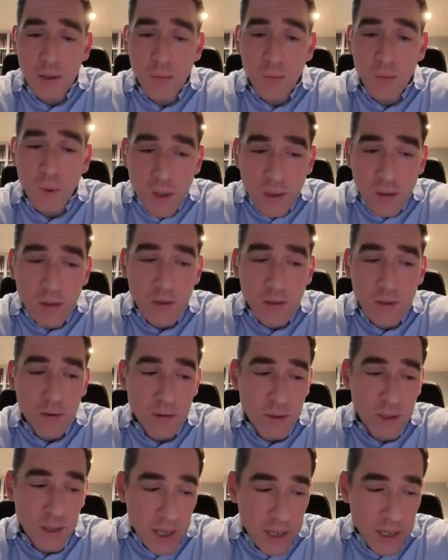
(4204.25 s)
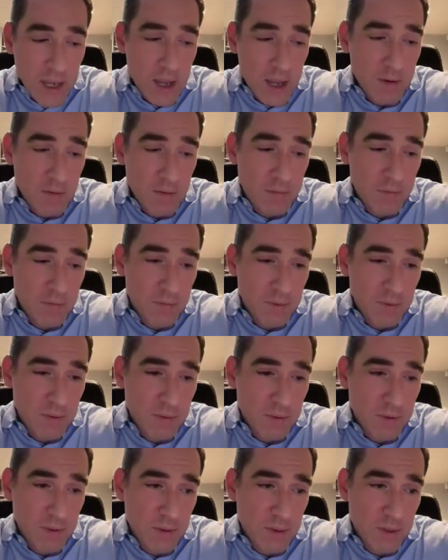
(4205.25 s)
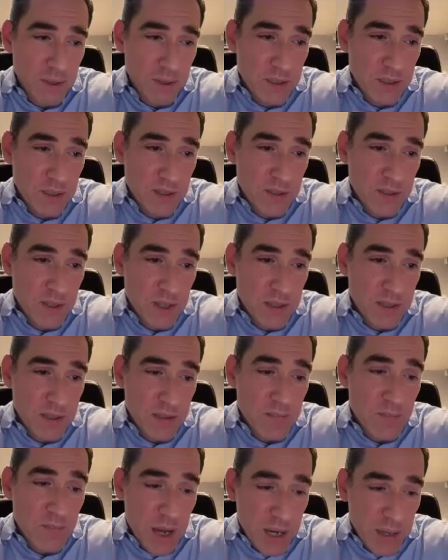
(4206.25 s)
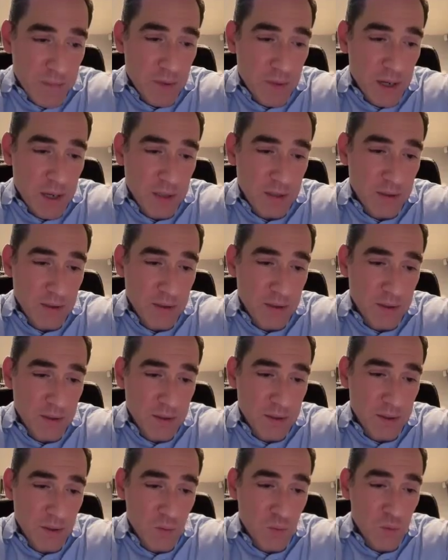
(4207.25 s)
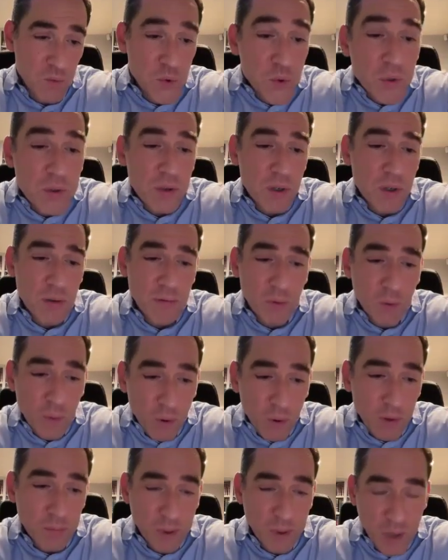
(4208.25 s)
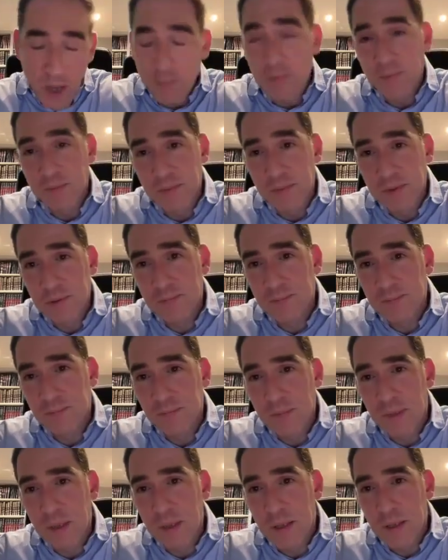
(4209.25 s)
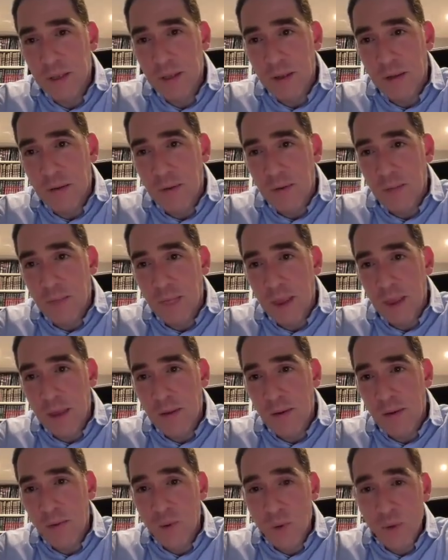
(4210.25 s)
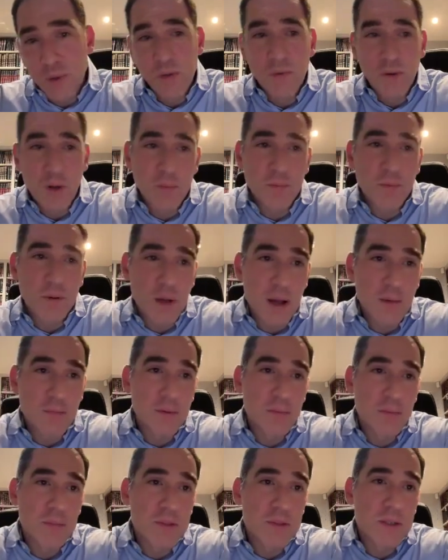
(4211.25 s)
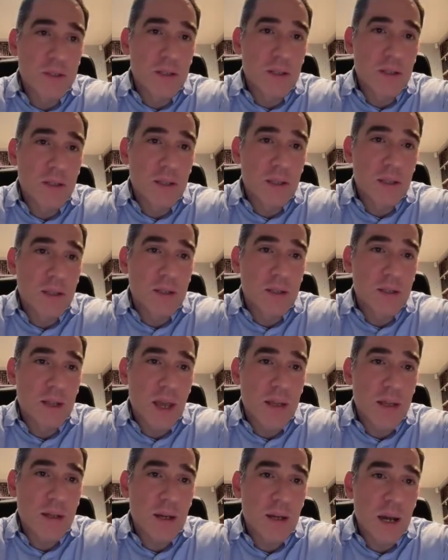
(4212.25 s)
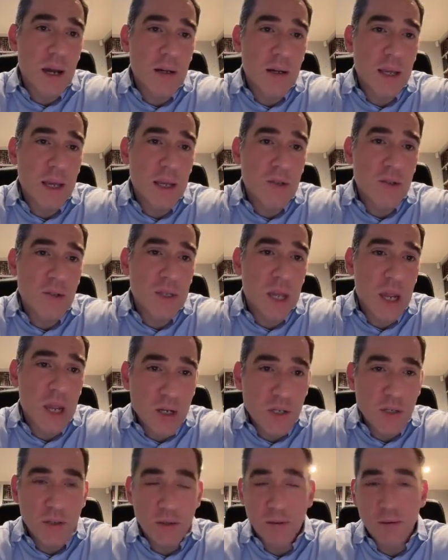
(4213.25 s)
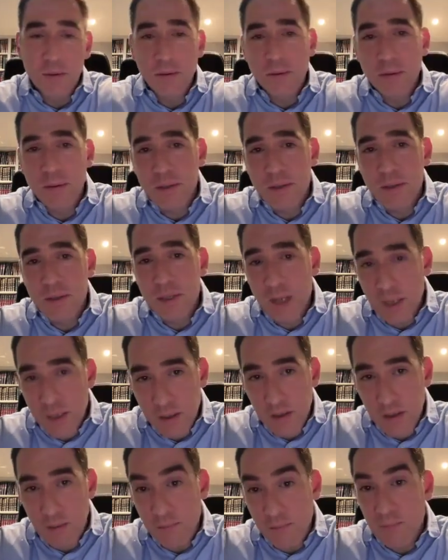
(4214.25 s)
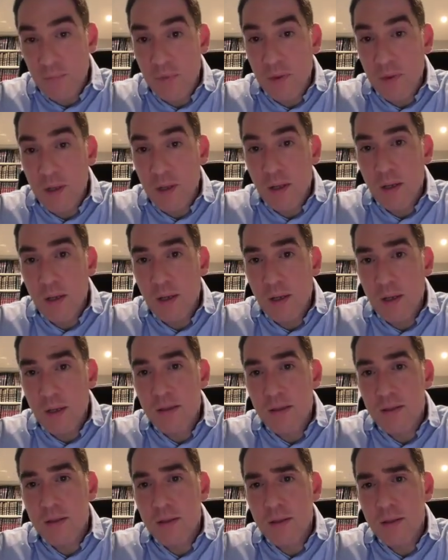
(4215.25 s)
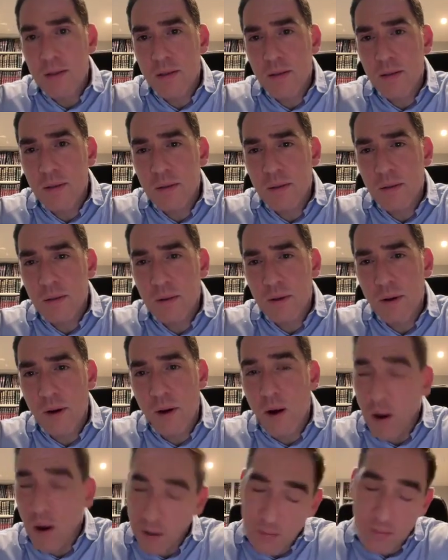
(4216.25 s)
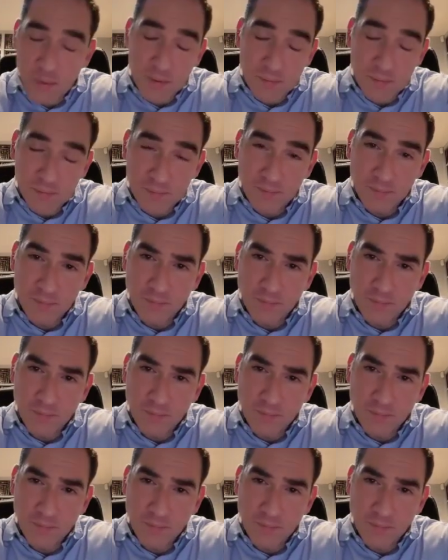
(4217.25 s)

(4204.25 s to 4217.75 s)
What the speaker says: The one that I have is in my mind the root of all problems. And the root of all problems is that our education system is horrible.